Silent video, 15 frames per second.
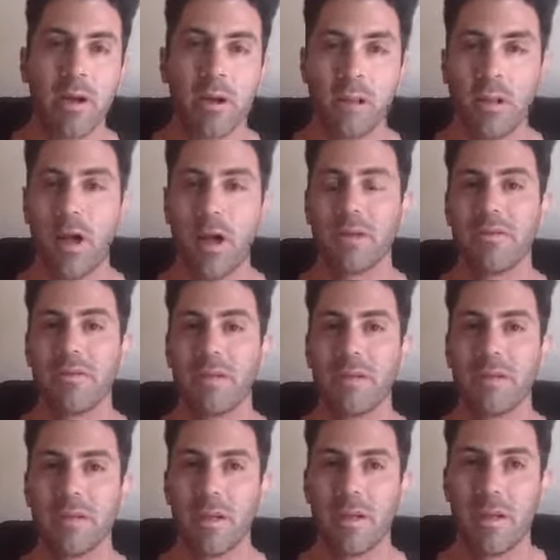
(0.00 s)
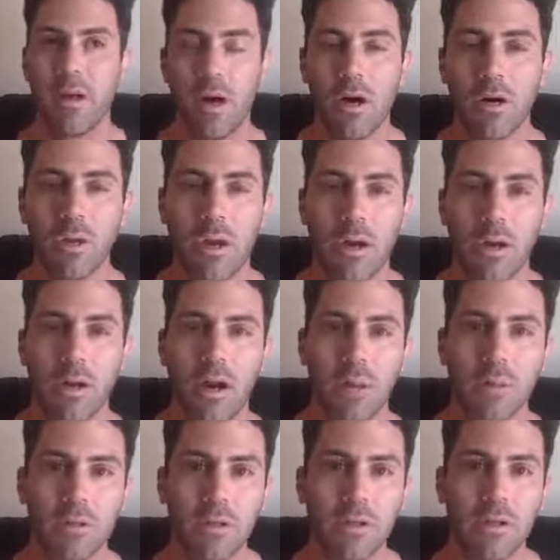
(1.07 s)
And a lot of these online
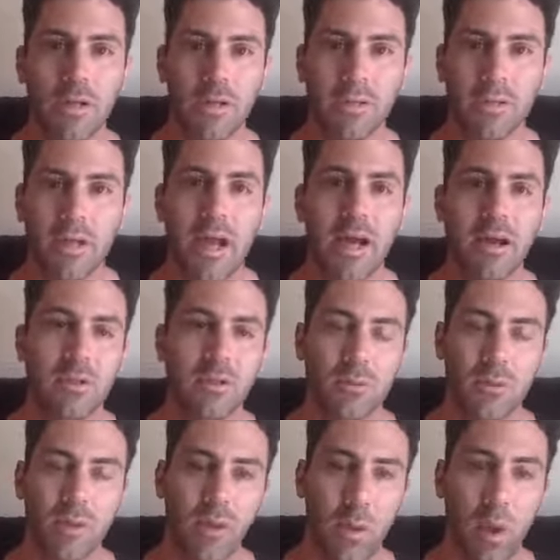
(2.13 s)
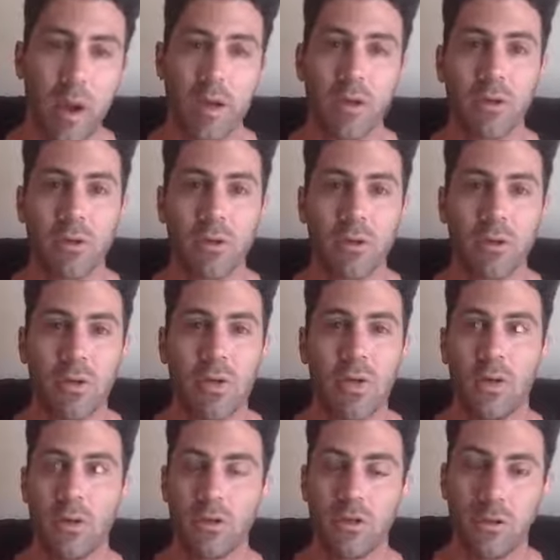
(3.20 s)
opportunities, they actually require you
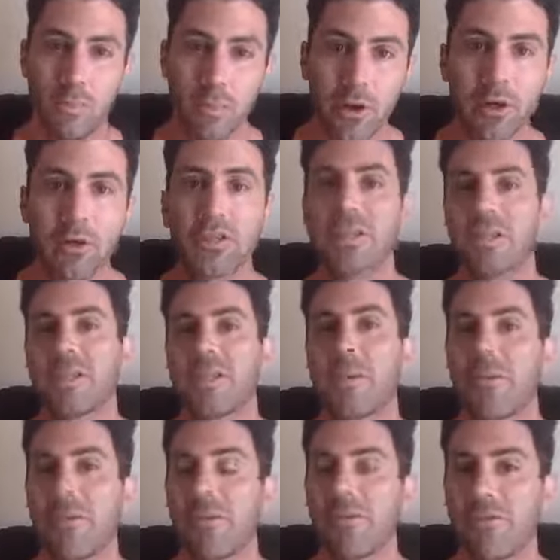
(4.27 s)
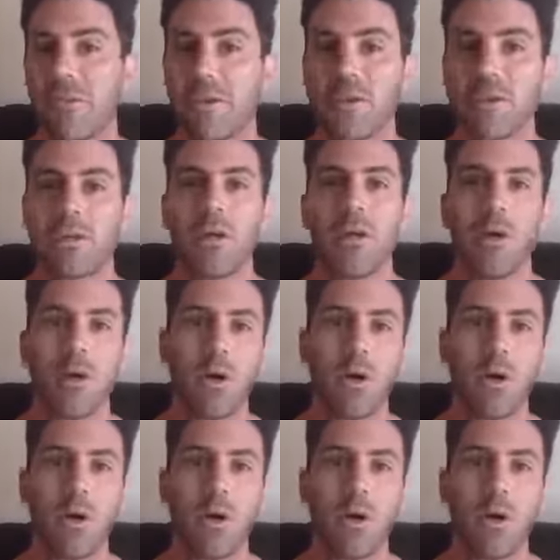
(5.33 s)
to purchase something first,